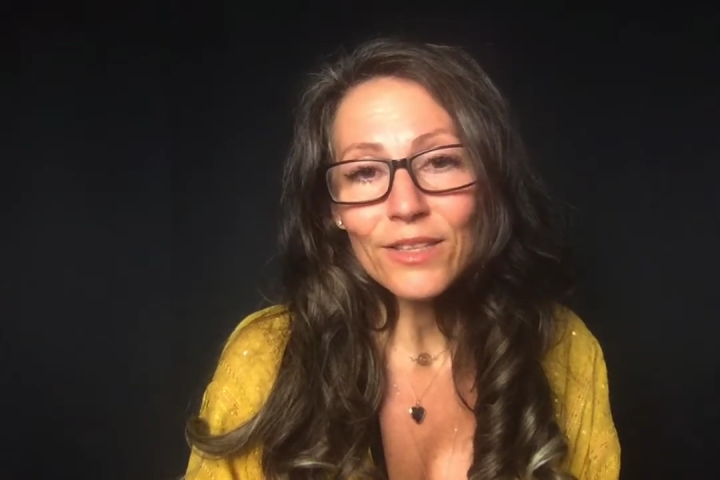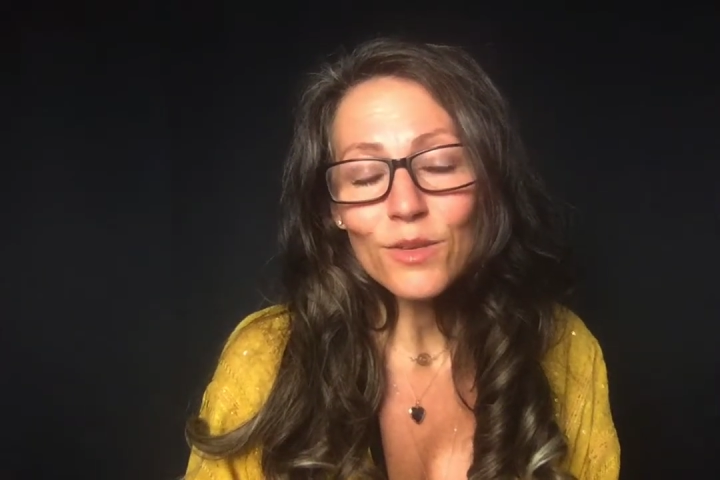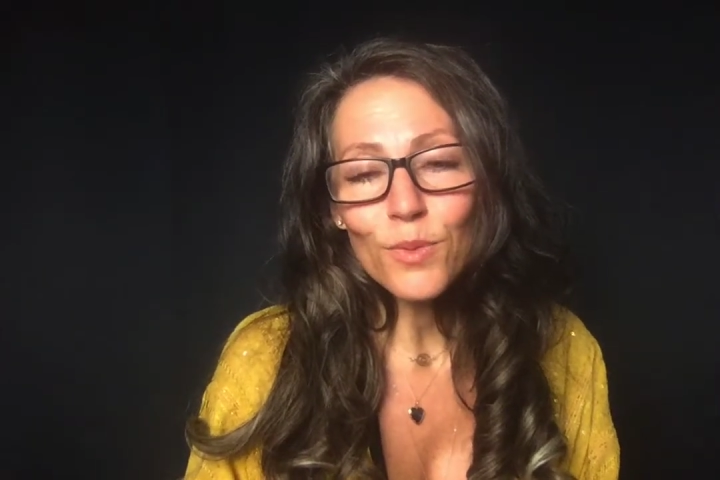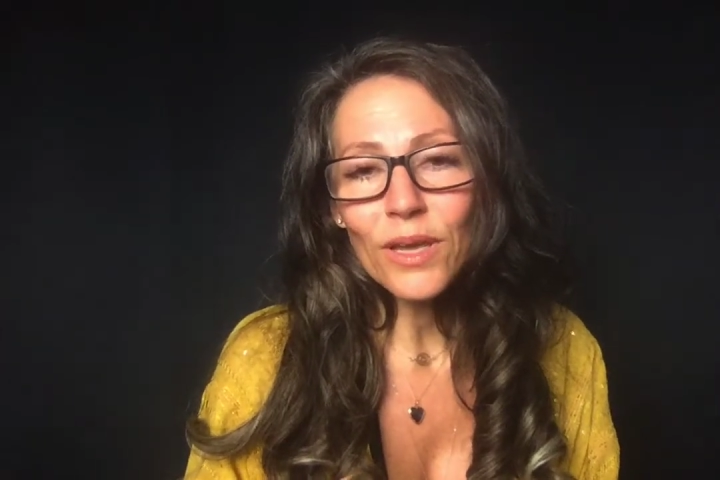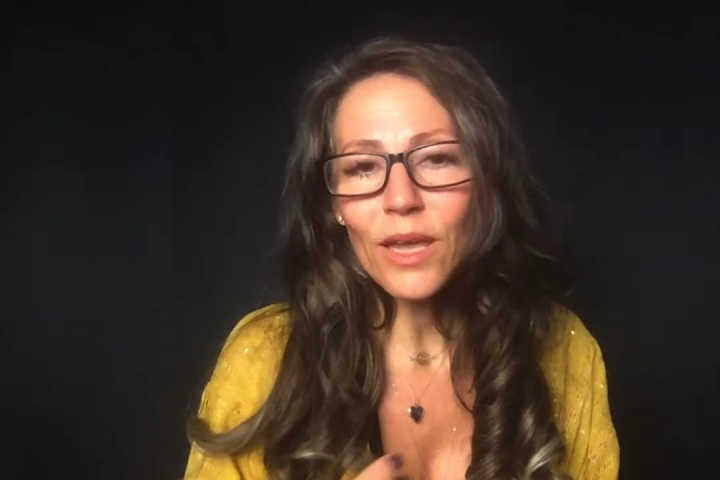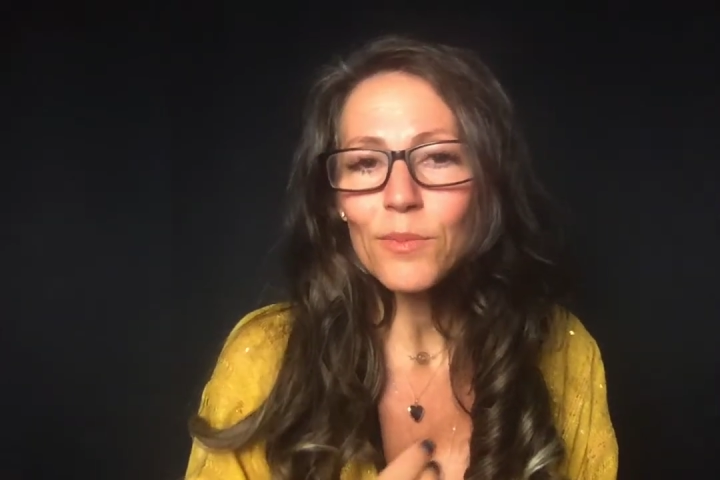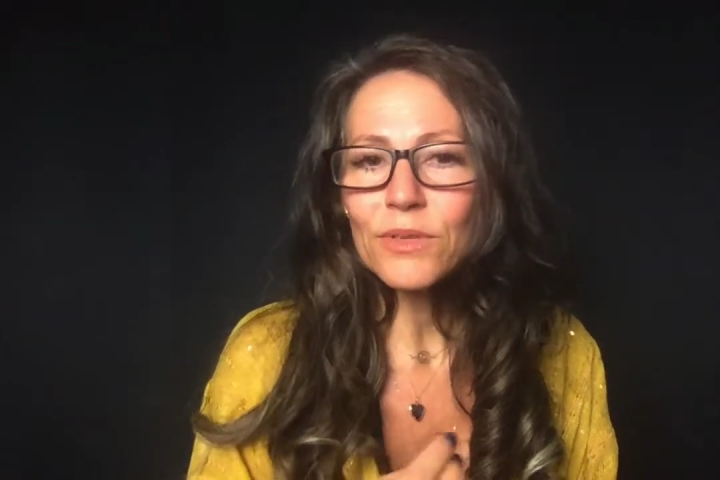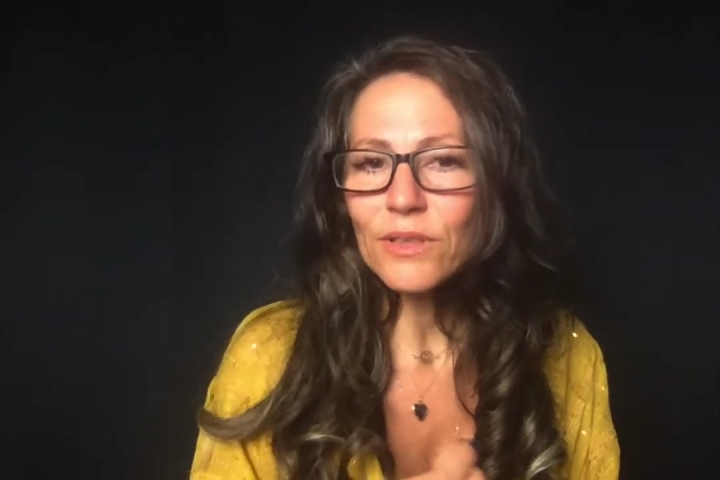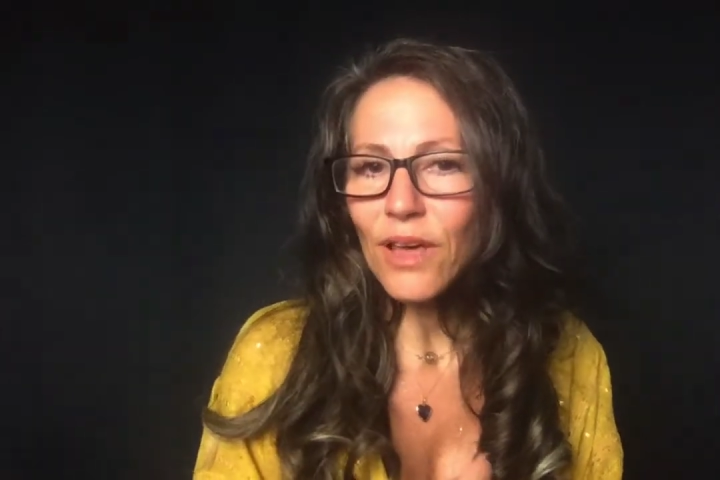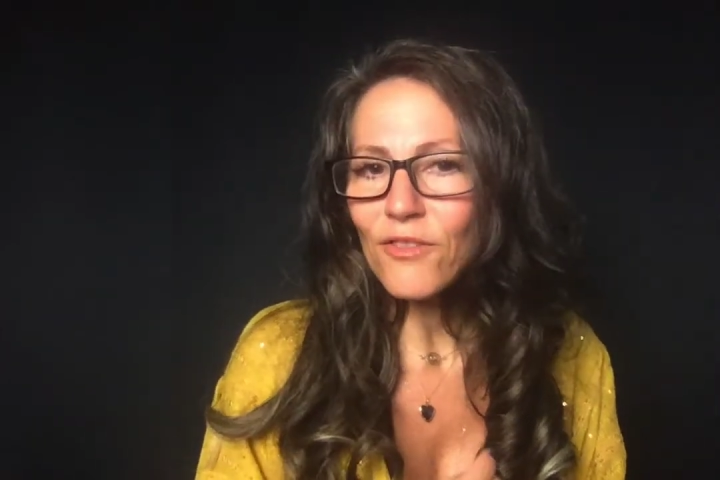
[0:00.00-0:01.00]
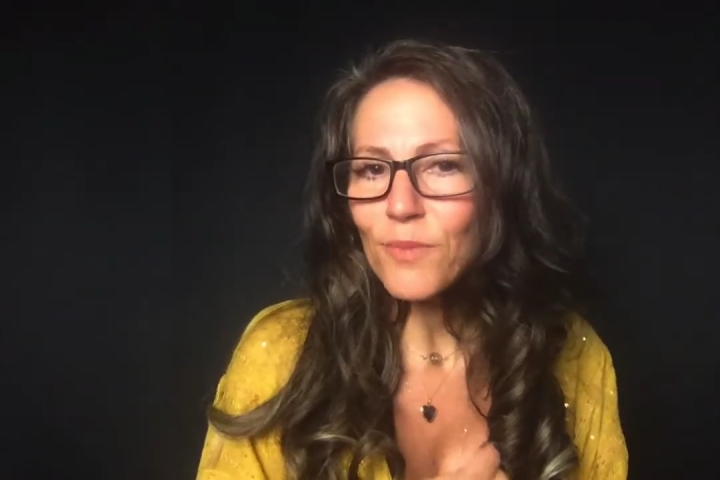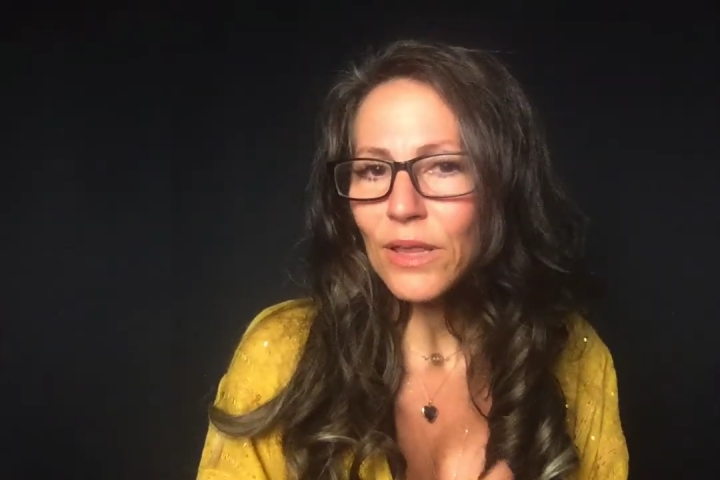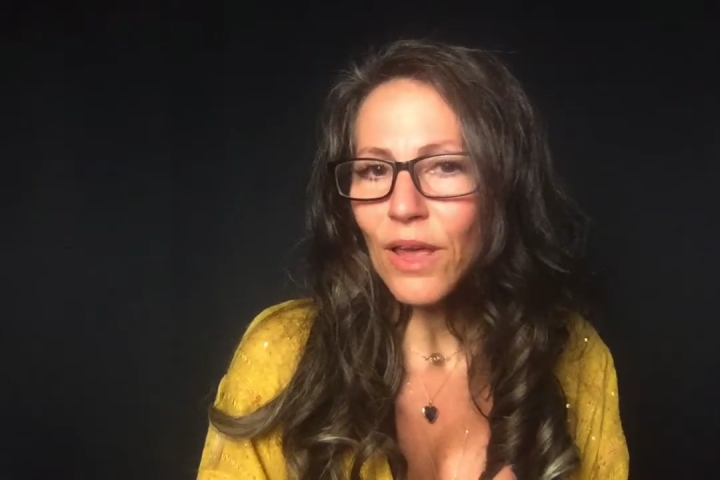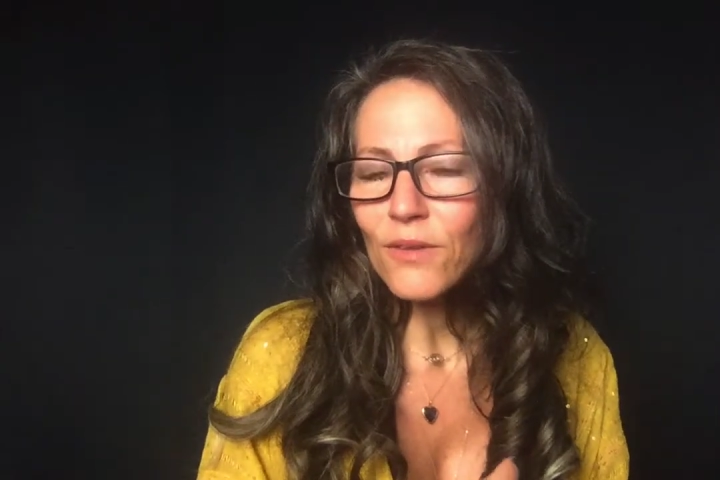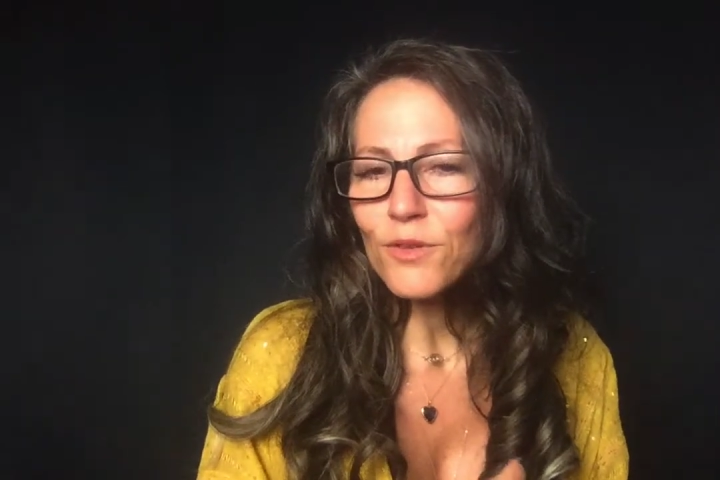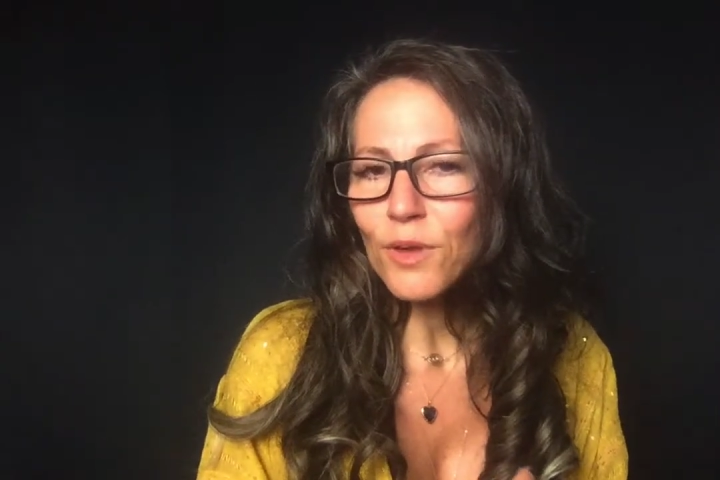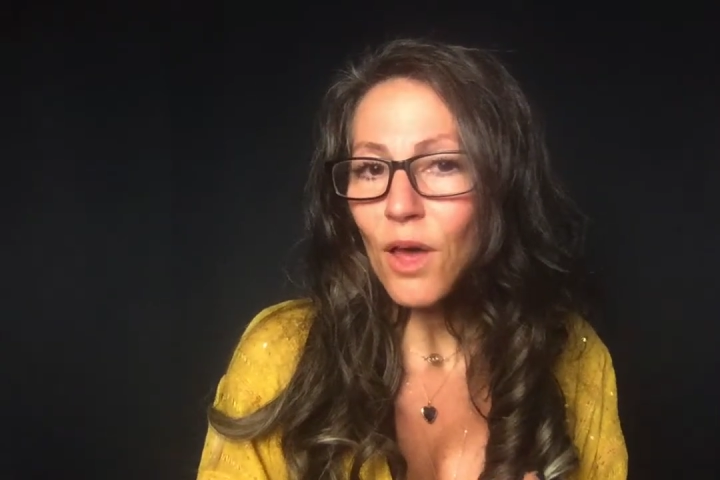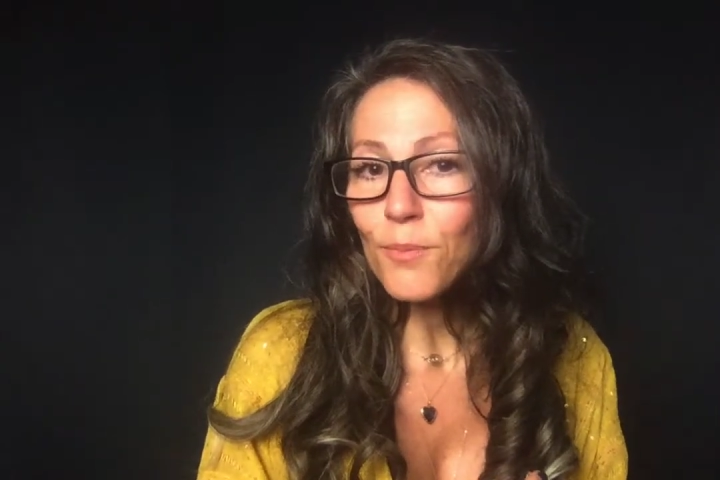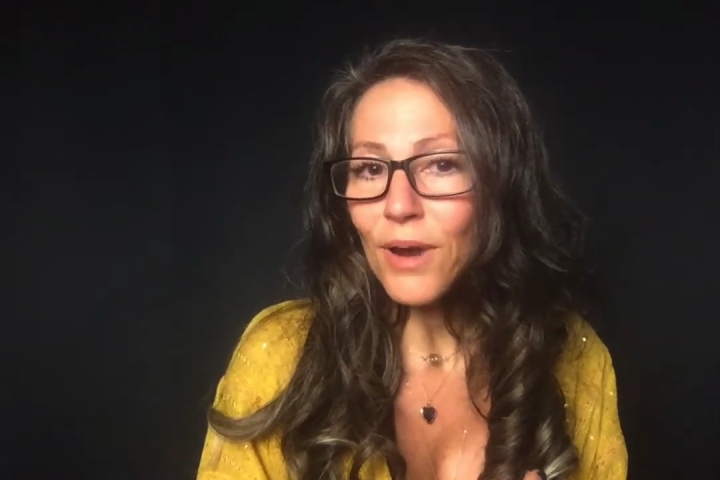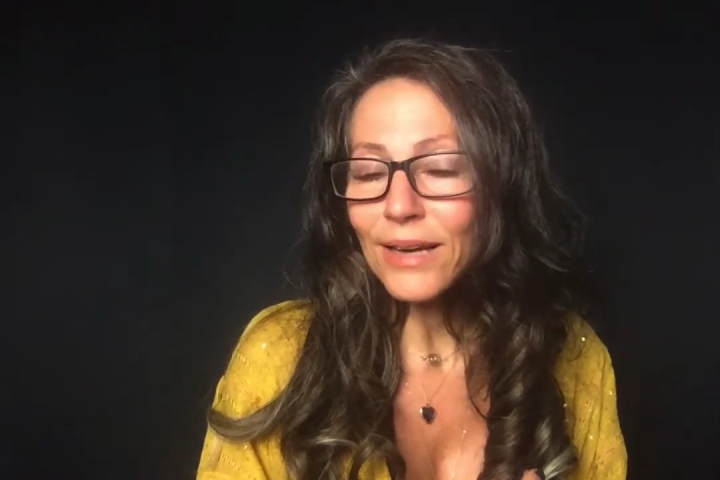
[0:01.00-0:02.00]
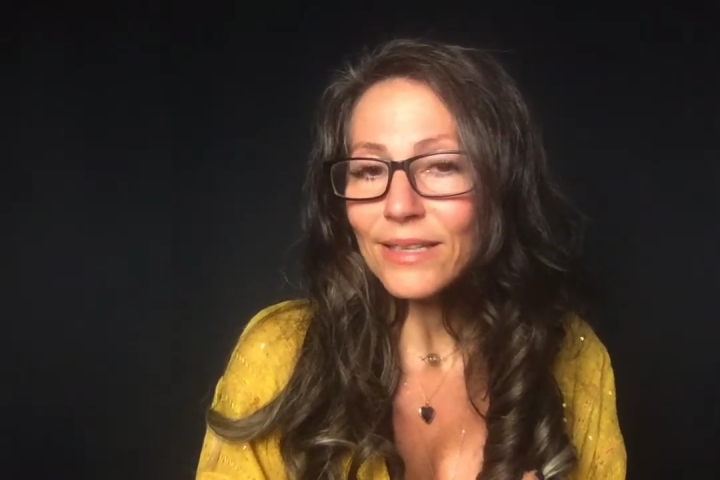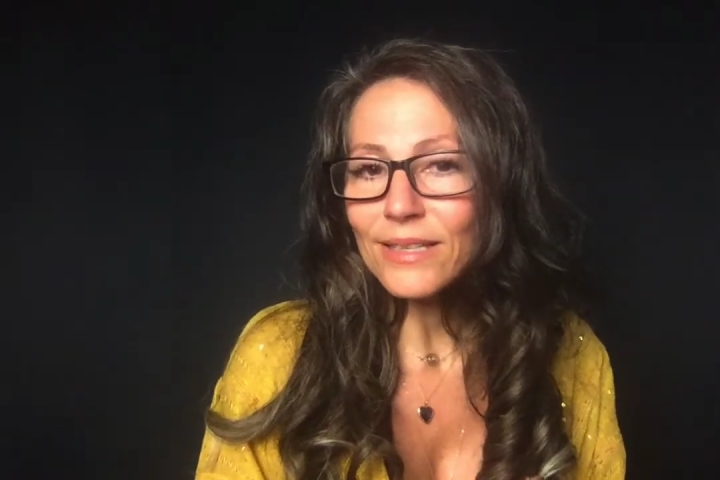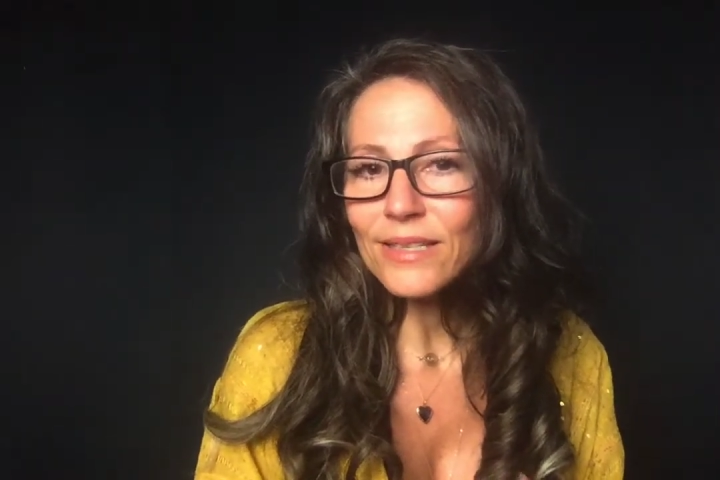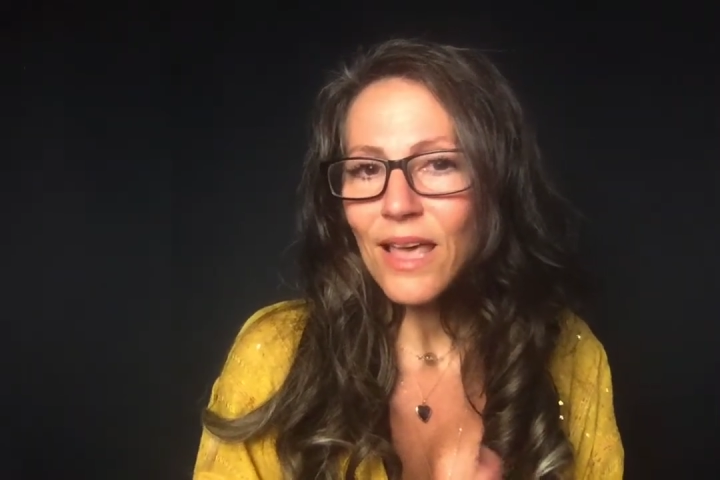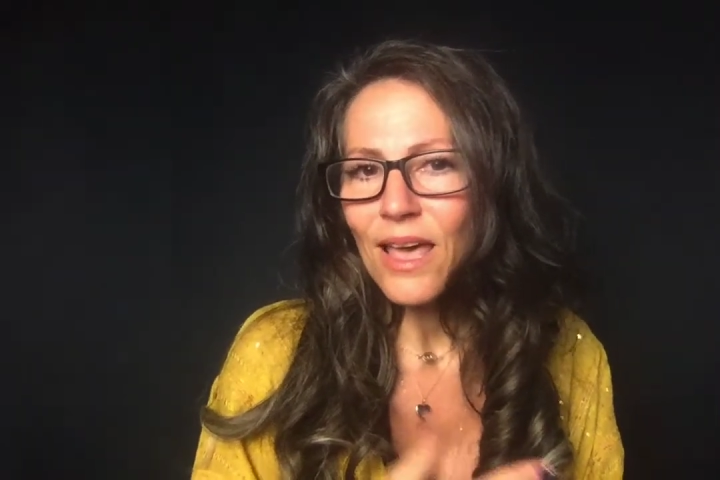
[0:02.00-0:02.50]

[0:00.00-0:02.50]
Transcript: to being able to love my life in law practice.